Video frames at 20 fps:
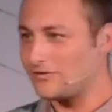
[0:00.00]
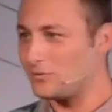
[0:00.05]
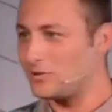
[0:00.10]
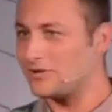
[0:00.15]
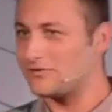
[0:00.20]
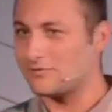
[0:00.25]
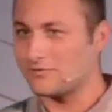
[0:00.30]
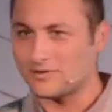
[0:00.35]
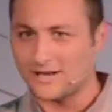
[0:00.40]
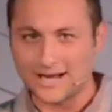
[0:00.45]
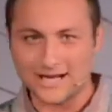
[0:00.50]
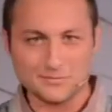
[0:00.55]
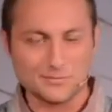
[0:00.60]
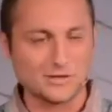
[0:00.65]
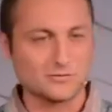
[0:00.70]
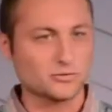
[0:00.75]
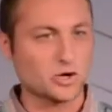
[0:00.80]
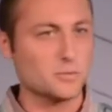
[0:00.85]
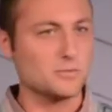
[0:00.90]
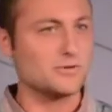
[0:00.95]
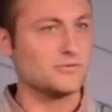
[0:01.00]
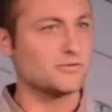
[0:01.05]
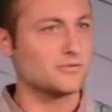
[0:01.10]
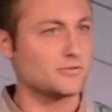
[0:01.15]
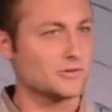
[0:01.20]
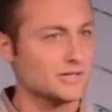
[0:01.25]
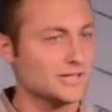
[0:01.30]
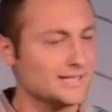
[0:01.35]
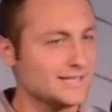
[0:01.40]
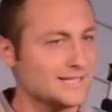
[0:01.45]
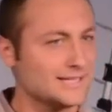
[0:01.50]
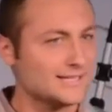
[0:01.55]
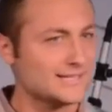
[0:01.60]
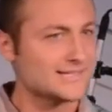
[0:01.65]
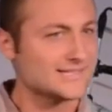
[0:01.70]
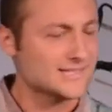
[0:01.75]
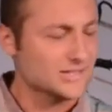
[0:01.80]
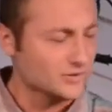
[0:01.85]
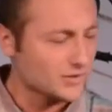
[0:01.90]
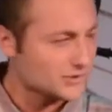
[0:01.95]
we've kind of been Roman free and
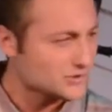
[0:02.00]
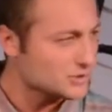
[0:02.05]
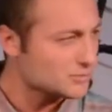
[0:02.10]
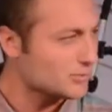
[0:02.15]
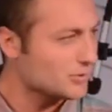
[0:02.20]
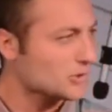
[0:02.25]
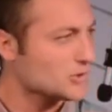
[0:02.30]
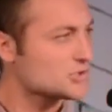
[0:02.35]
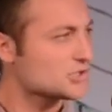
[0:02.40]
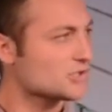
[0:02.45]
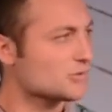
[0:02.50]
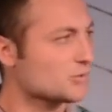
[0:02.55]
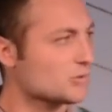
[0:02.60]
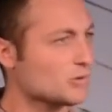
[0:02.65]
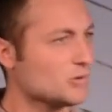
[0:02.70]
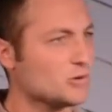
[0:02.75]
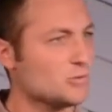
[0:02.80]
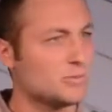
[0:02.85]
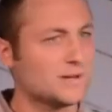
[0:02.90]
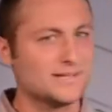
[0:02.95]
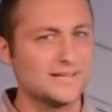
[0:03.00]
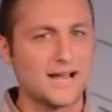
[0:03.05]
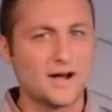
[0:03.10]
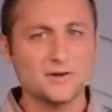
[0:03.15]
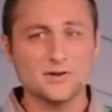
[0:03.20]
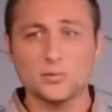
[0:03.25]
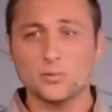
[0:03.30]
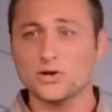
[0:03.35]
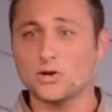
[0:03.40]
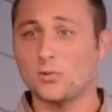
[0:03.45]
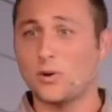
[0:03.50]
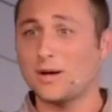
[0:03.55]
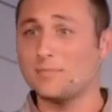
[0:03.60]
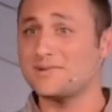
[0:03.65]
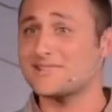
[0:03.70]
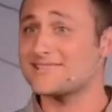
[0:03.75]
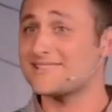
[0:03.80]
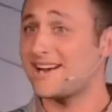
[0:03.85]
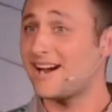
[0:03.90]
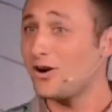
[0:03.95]
still under Persian rule, but now you want to wipe
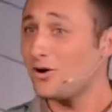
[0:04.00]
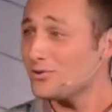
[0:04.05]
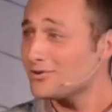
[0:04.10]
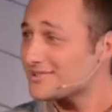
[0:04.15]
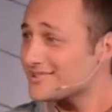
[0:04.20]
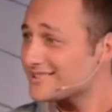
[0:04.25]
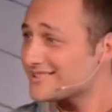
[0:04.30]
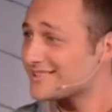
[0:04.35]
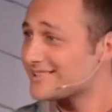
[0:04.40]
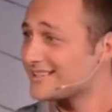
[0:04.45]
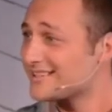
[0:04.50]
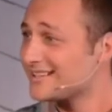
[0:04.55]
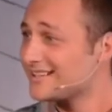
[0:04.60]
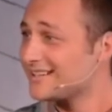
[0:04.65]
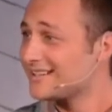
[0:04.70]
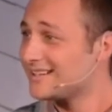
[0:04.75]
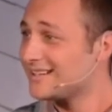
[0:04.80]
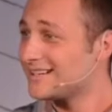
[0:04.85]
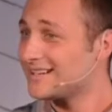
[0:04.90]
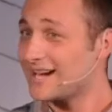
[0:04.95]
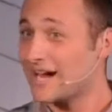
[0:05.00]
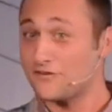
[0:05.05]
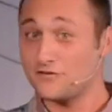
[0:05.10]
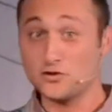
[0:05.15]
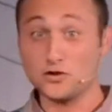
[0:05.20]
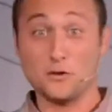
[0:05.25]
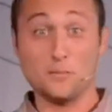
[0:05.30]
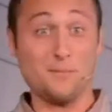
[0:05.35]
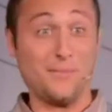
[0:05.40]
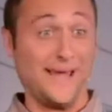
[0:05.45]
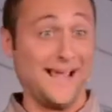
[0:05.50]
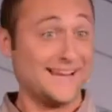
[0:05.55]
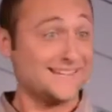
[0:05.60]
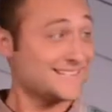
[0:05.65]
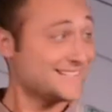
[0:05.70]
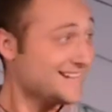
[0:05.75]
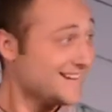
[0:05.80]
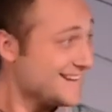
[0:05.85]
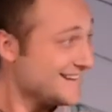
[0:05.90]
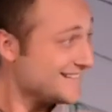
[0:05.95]
us out? Have you
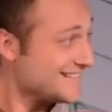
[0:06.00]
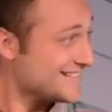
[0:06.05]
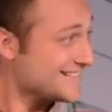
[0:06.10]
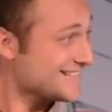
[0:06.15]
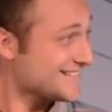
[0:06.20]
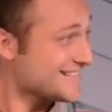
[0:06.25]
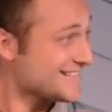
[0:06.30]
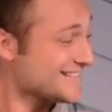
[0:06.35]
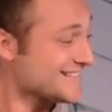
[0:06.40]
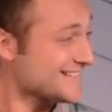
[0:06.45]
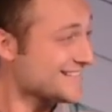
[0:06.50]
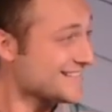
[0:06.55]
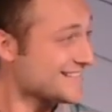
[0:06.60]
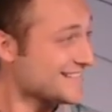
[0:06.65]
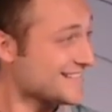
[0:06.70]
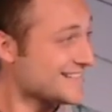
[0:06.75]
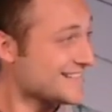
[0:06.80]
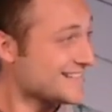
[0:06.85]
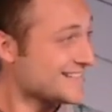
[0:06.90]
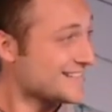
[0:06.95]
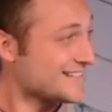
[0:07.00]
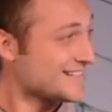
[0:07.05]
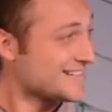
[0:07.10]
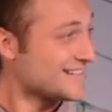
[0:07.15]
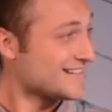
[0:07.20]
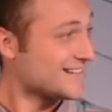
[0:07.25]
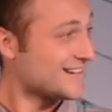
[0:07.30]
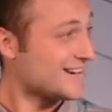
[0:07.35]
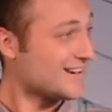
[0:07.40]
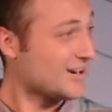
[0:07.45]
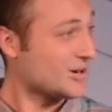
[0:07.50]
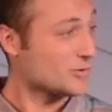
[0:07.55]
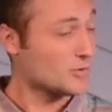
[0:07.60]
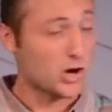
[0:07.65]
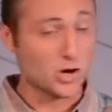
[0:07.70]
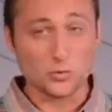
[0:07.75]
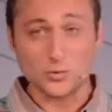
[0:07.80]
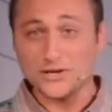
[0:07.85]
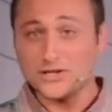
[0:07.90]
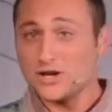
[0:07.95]
abandoned us? Are,
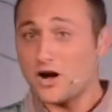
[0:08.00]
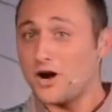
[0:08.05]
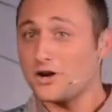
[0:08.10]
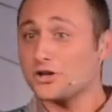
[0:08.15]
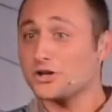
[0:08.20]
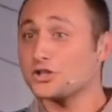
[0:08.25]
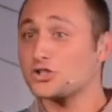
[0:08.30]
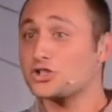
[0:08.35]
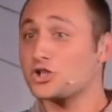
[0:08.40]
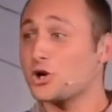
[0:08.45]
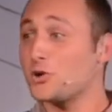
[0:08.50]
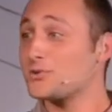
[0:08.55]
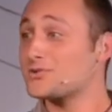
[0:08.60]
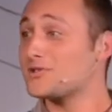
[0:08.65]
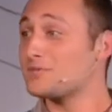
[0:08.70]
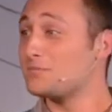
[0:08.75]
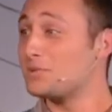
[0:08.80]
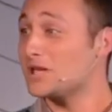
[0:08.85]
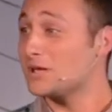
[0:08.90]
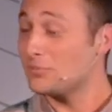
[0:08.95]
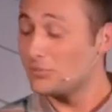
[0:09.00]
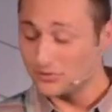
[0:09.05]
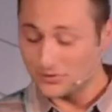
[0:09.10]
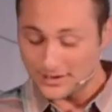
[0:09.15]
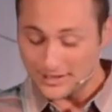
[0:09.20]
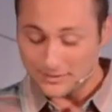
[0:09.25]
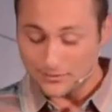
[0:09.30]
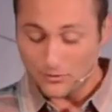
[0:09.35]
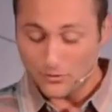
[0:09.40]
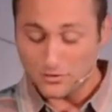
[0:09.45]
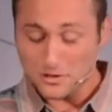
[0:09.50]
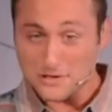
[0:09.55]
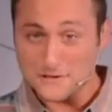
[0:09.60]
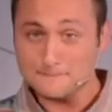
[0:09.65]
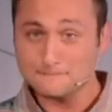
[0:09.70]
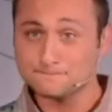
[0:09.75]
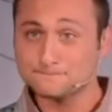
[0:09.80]
are we not your chosen people anymore?